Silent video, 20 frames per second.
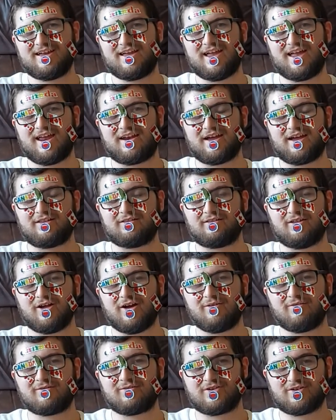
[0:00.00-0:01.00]
and I
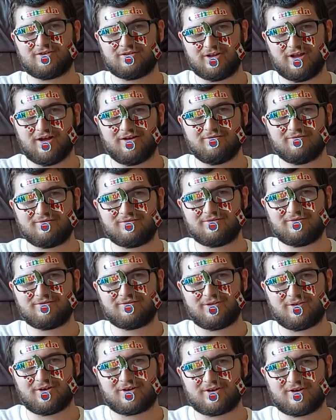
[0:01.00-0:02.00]
love your love
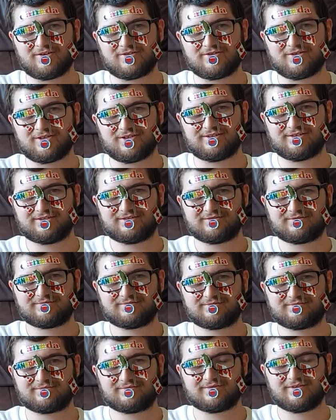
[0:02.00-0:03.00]
for our country.
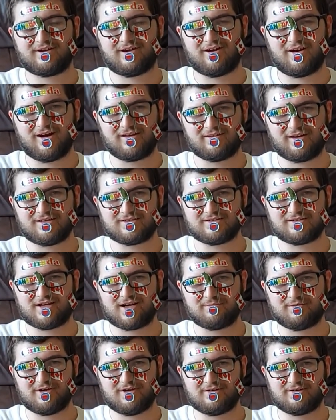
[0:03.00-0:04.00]
Alright, ladies and
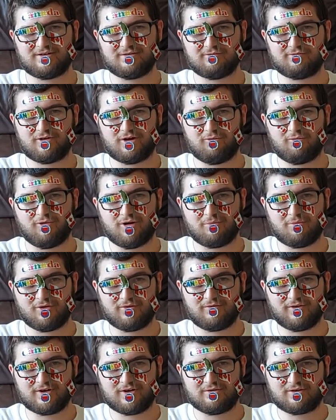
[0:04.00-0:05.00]
gentlemen. We got one more
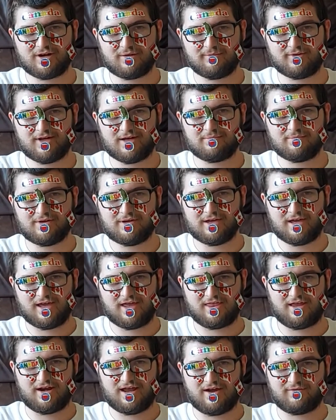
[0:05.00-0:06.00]
video coming up,
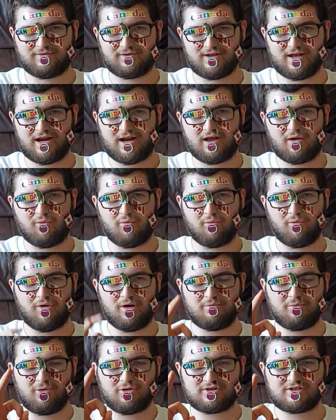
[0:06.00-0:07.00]
and then after that, one
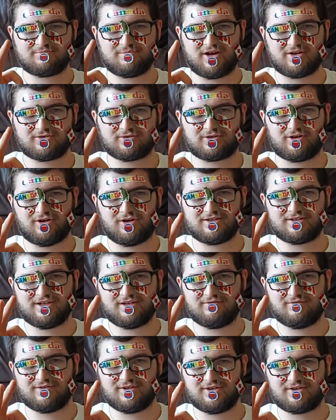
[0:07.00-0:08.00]
more special
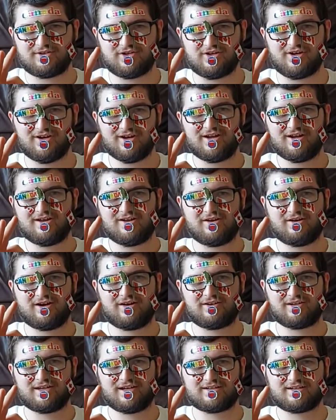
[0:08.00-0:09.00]
content feature. You're going
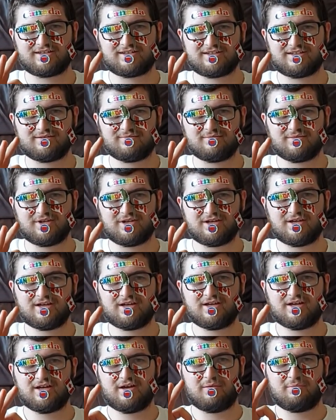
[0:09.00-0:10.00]
to get to see me
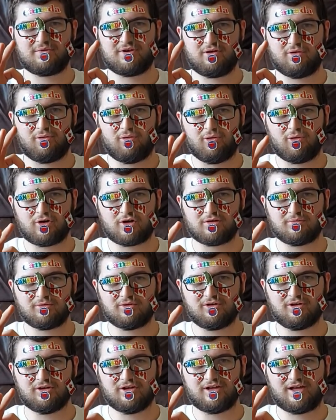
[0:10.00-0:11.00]
be
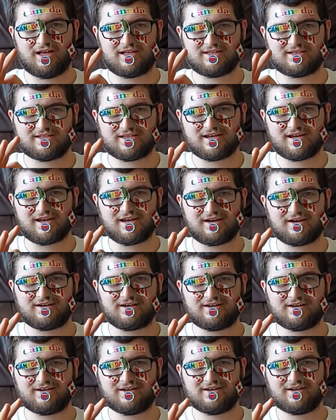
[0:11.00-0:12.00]
horrible at singing.
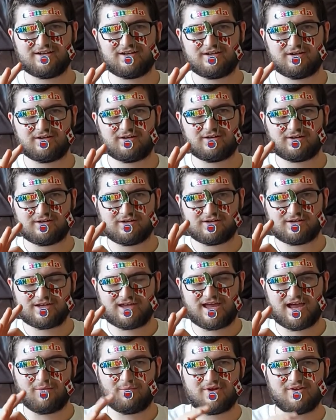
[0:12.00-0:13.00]

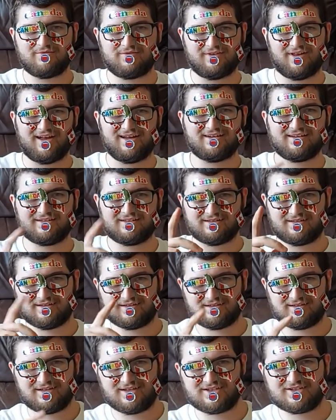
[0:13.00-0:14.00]
Can't wait for that.
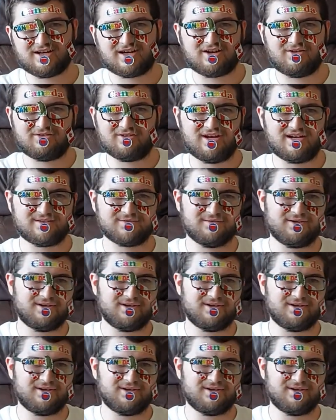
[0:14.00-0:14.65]
Let's check out the next